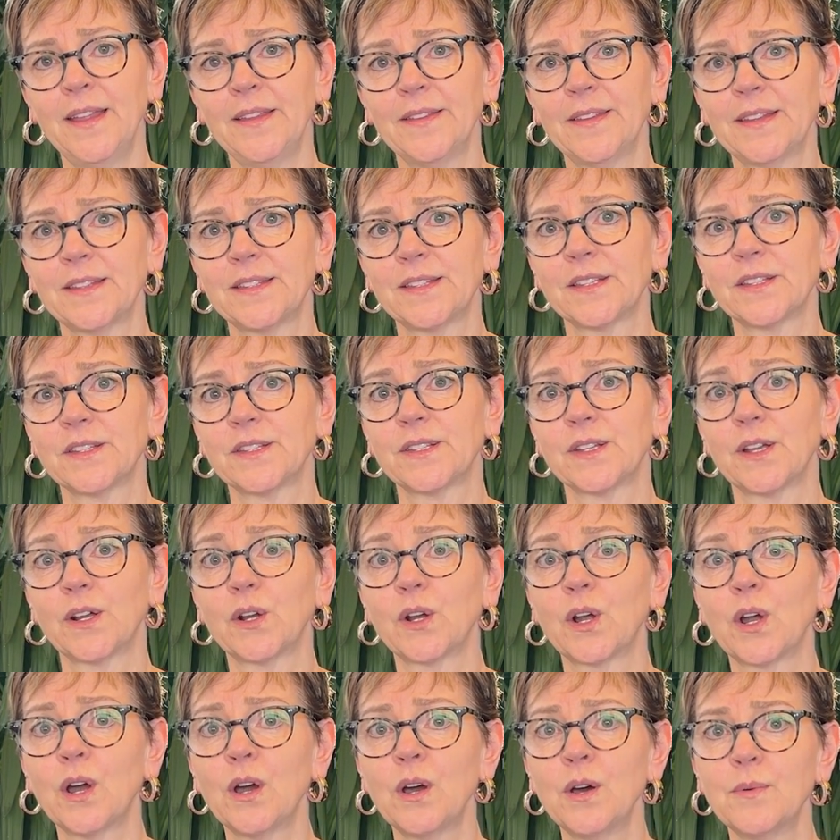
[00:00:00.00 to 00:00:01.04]
That's a
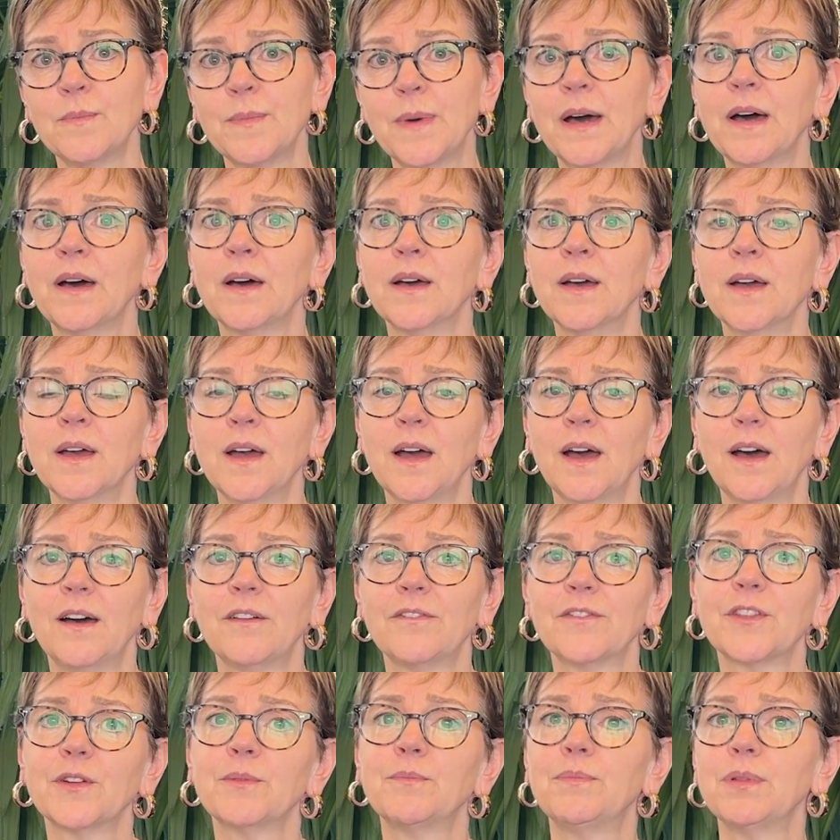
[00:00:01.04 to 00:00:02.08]
sarcoma
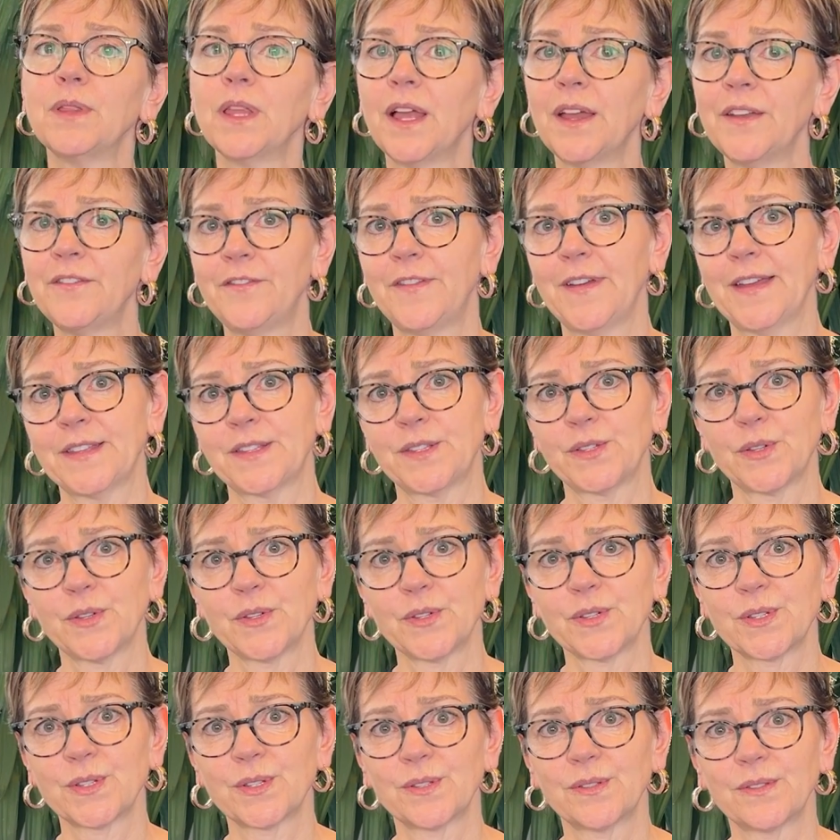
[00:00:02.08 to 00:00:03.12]
of the blood
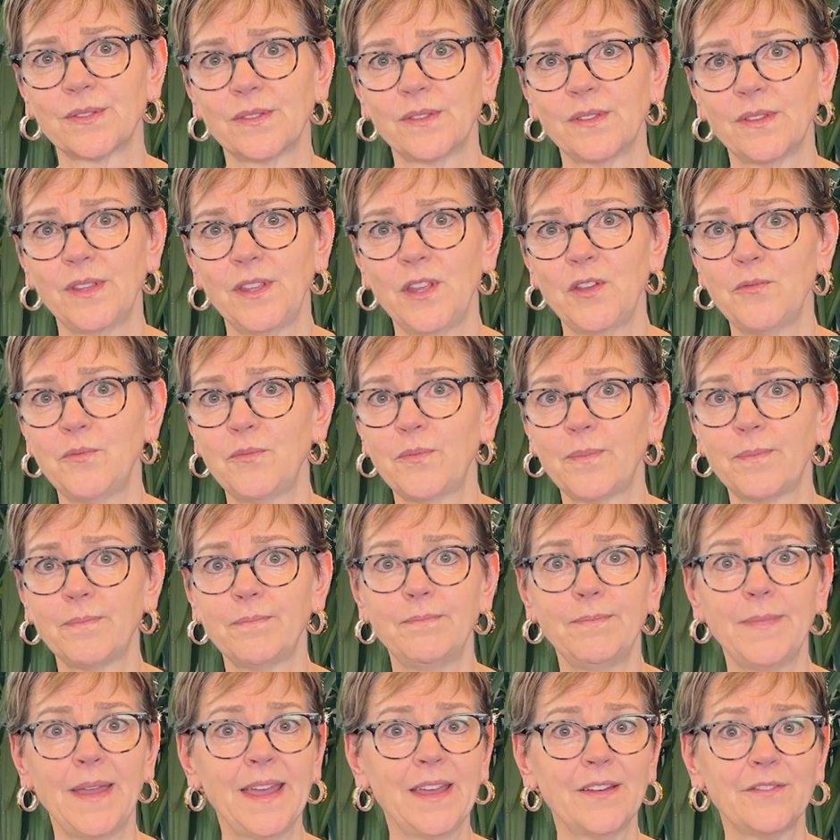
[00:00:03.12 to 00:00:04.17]
vessels you
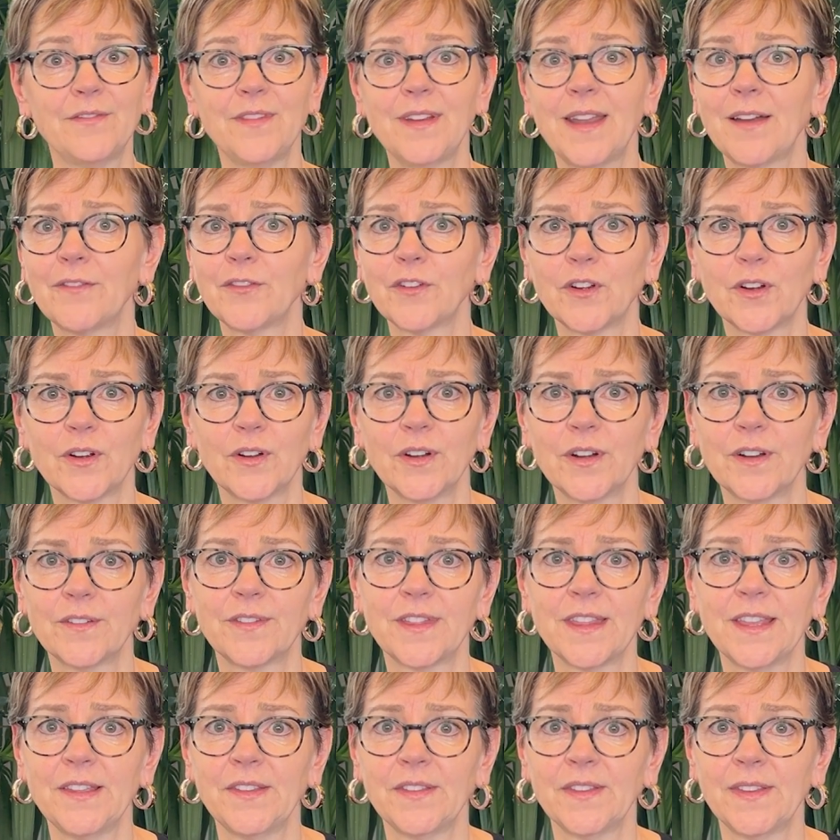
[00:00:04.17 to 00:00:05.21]
may have never heard of
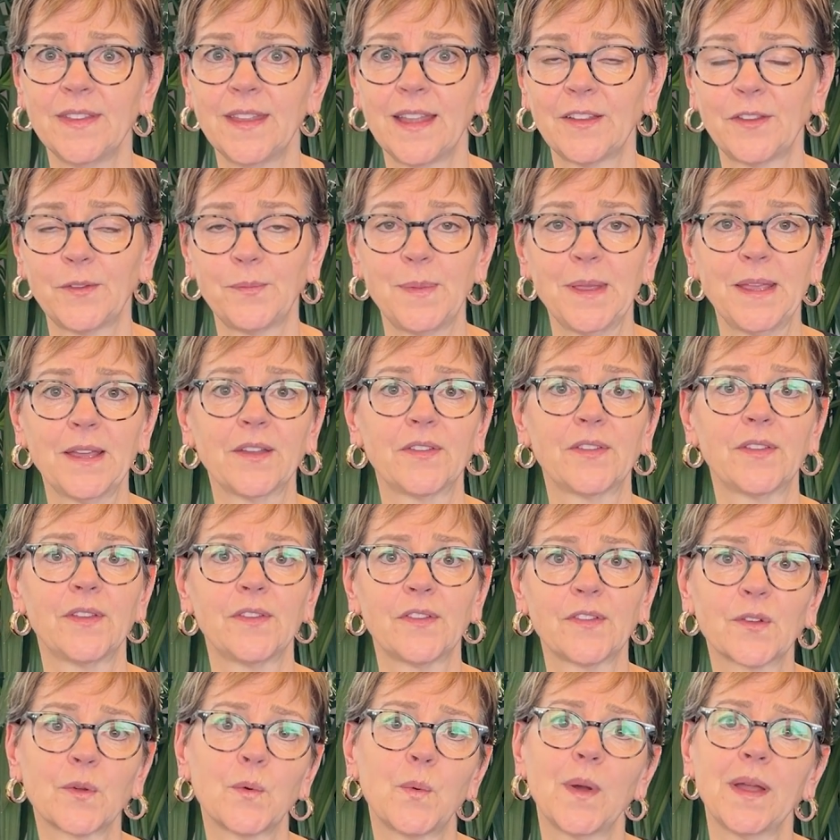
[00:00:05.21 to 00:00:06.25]
these, and that's because
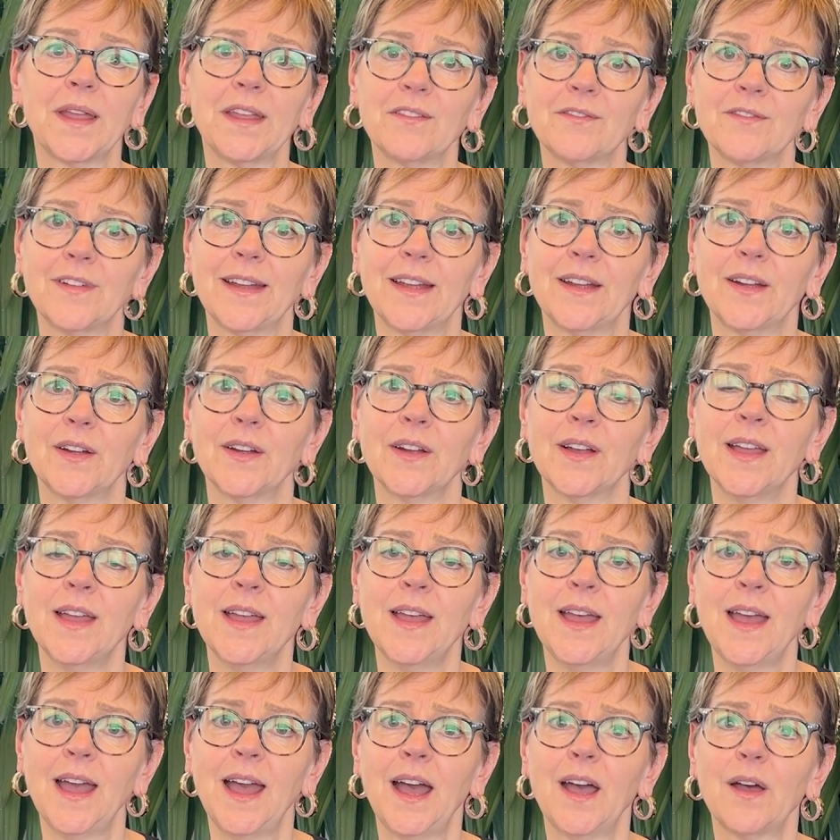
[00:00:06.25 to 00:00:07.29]
it's quite rare.
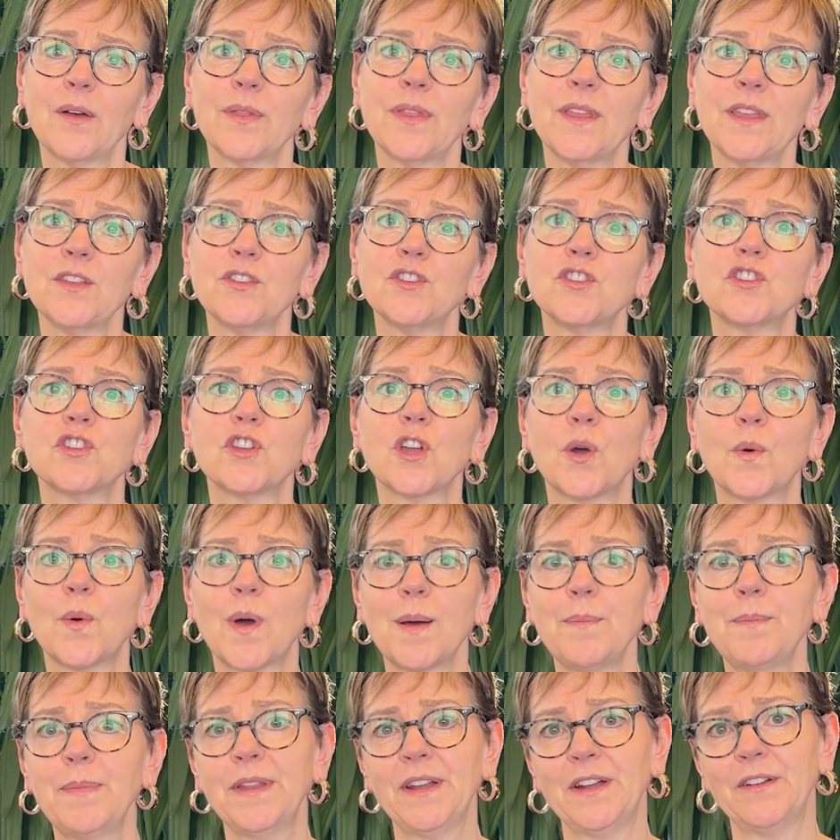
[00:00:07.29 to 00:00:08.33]
How these show
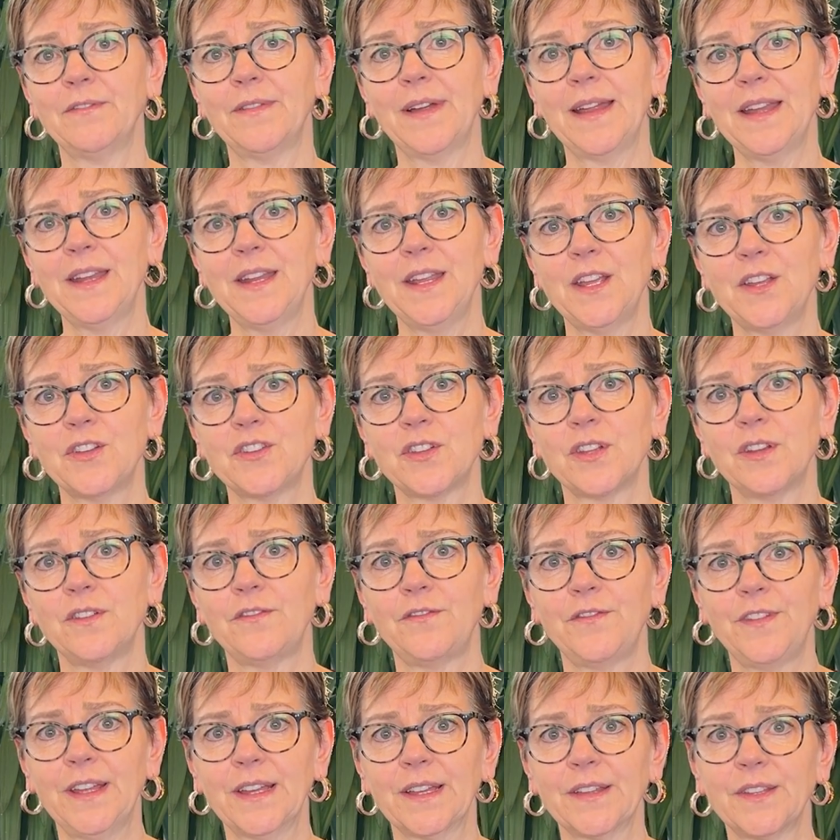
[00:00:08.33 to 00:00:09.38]
up in a radiation
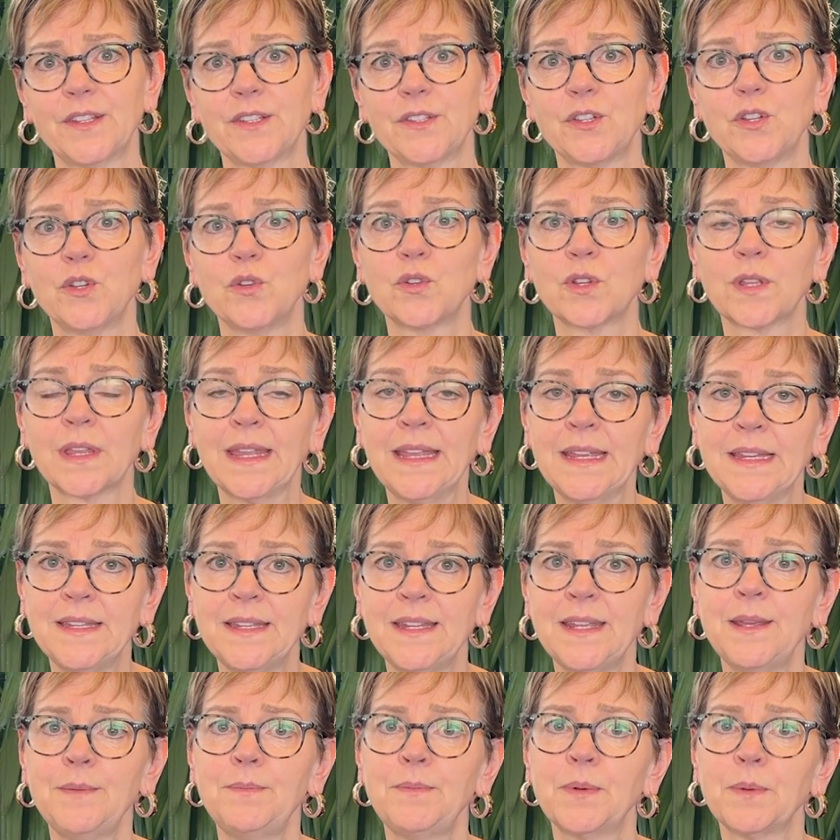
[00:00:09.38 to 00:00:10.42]
field is usually
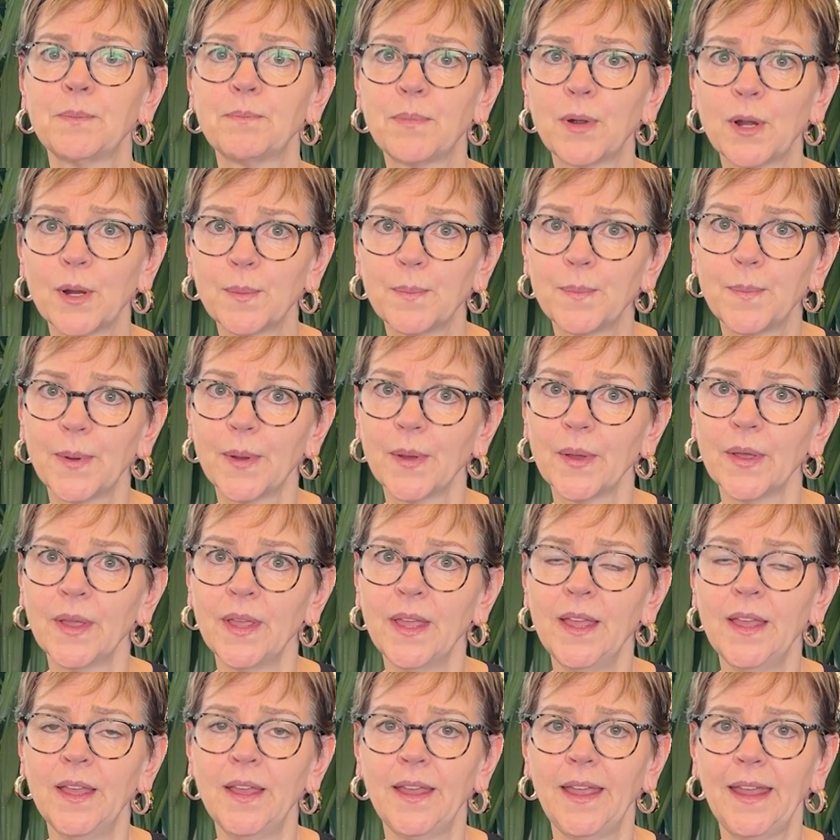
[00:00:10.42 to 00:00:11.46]
deep purple,
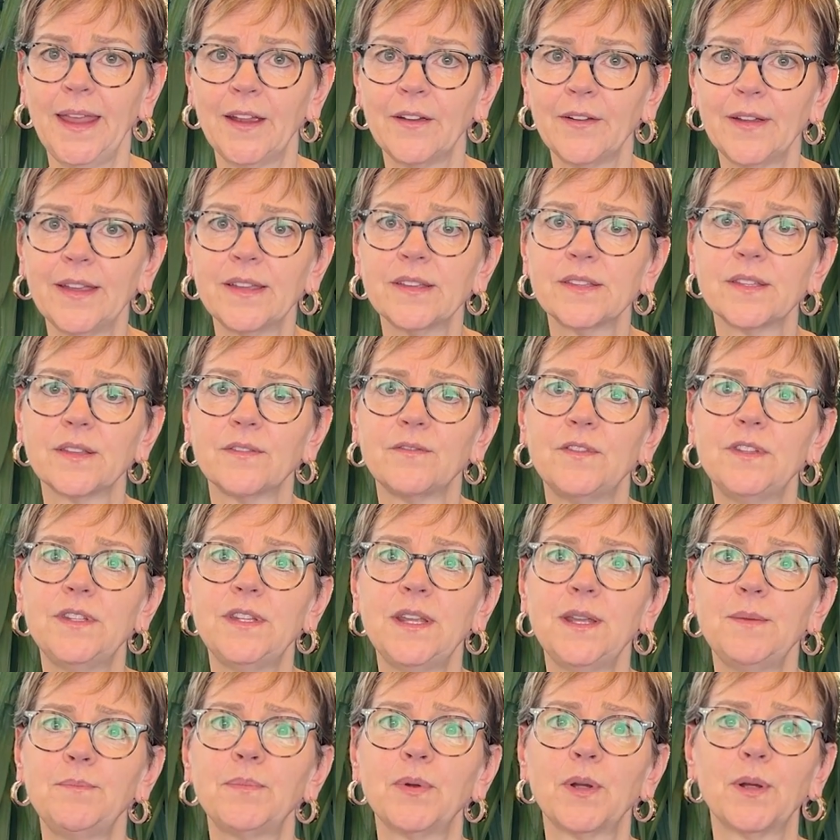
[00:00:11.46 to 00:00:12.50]
areas of
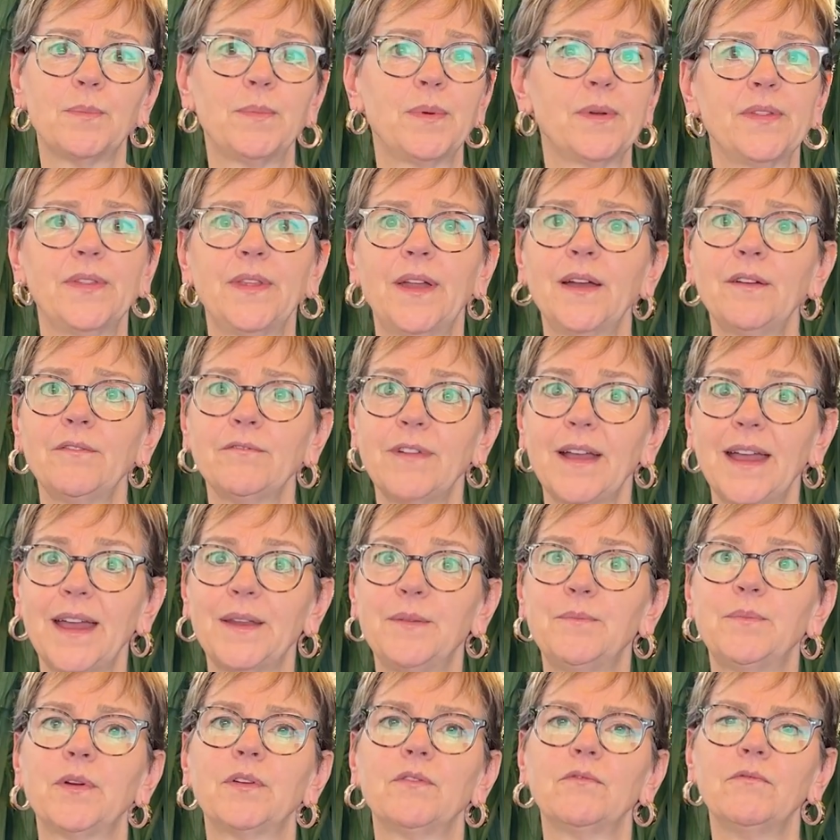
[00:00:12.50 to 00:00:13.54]
deep purple, not
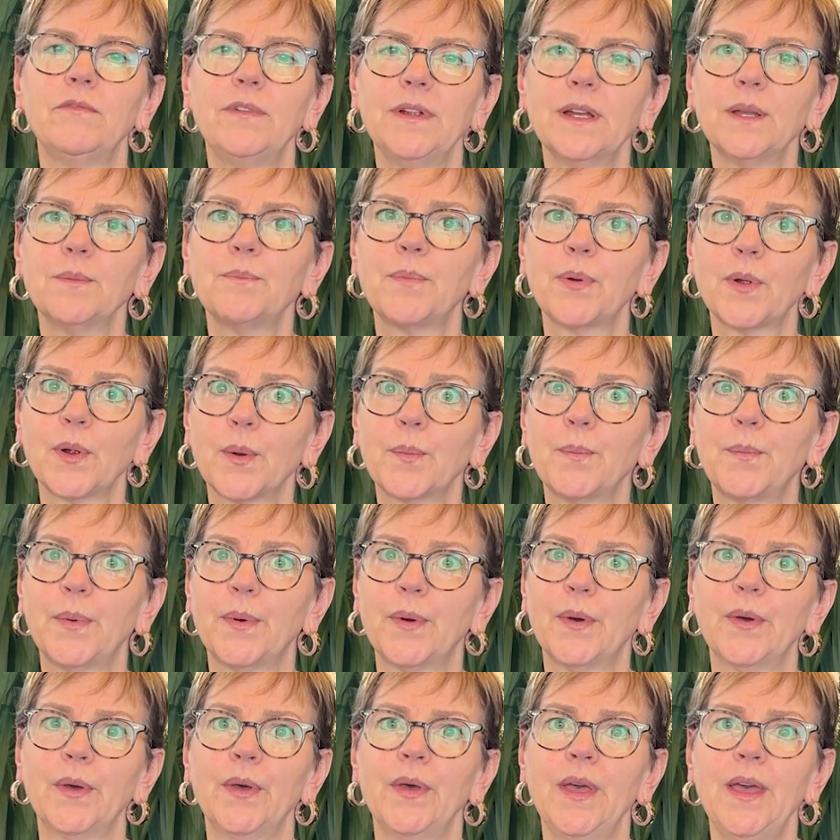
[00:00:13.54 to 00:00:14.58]
red, but real
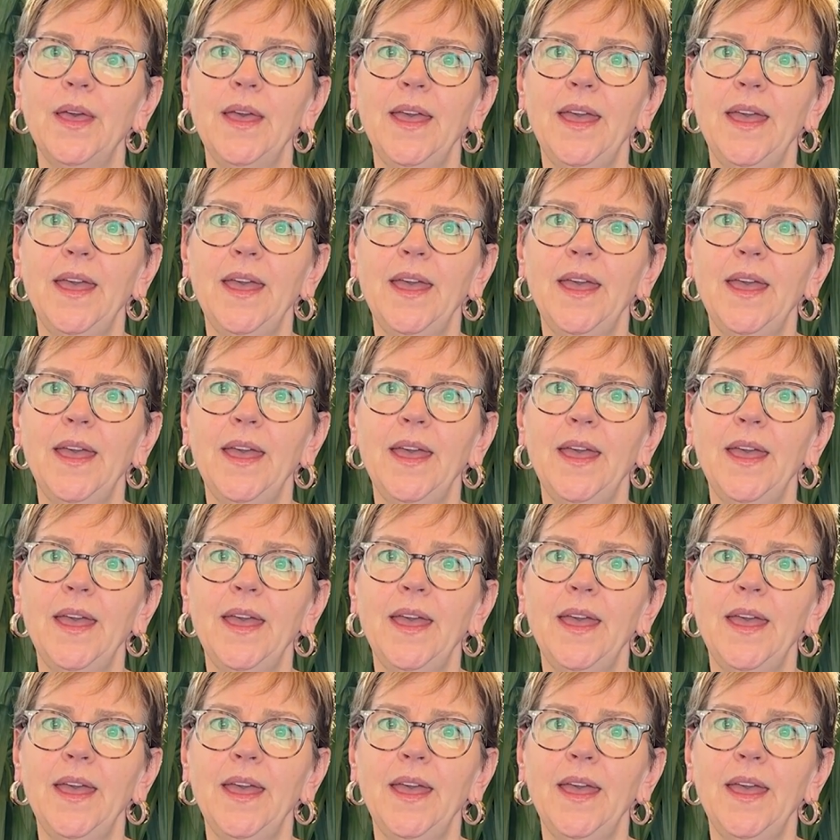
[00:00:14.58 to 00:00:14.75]
purple.